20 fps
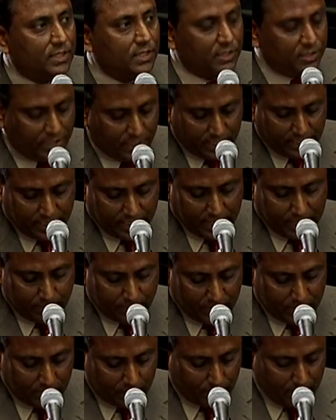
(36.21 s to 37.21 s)
Engineering, and
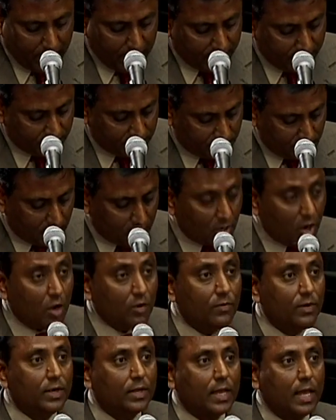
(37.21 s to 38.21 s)
Mathematics at
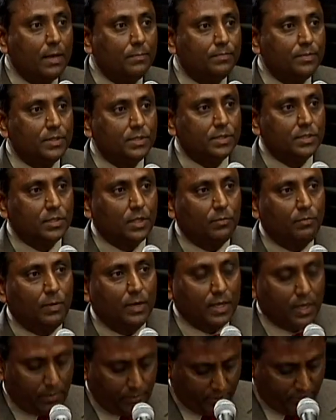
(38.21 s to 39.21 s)
Rockville campus of
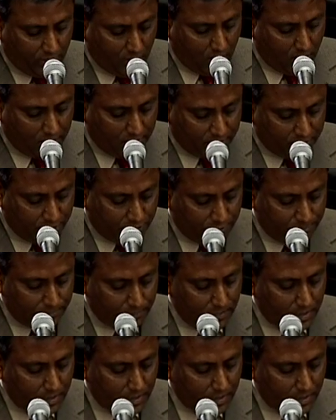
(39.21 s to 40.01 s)
Montgomery College.